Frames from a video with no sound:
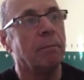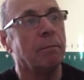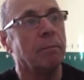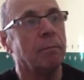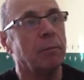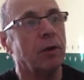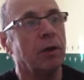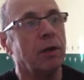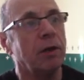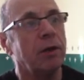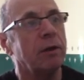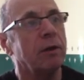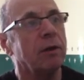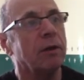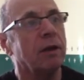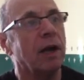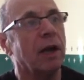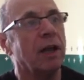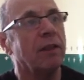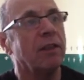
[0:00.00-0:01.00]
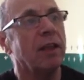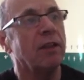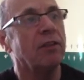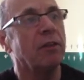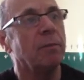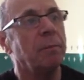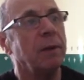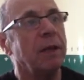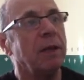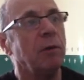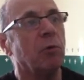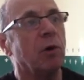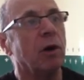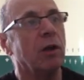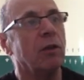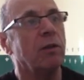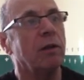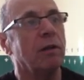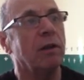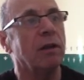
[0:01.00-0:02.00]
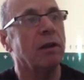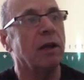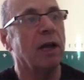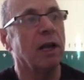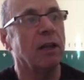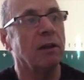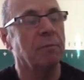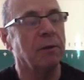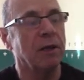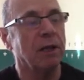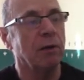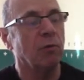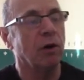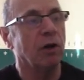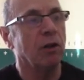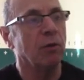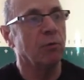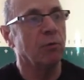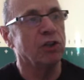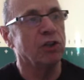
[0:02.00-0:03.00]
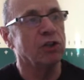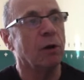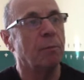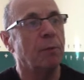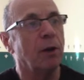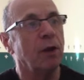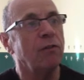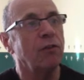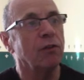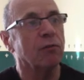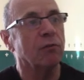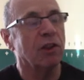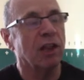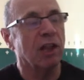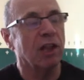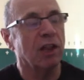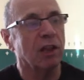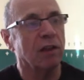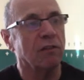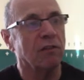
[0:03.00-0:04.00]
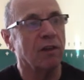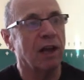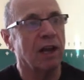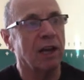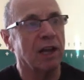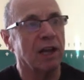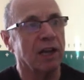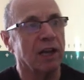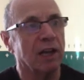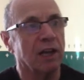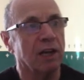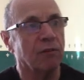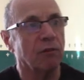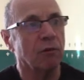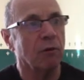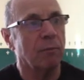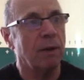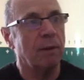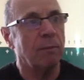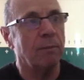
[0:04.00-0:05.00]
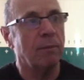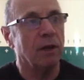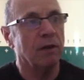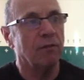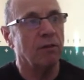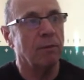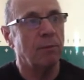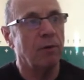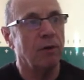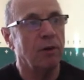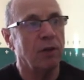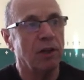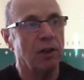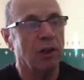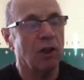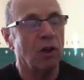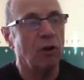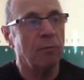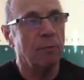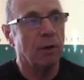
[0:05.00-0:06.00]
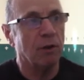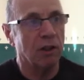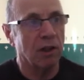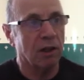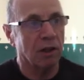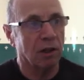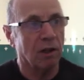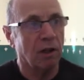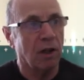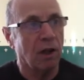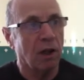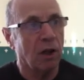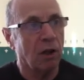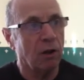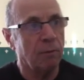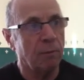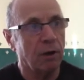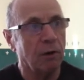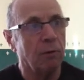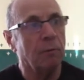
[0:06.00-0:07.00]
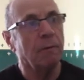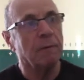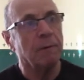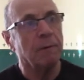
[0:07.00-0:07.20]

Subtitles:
bird, and then the B1 and B1, are both the recessive allele. And if you remember, if a bird is homozygous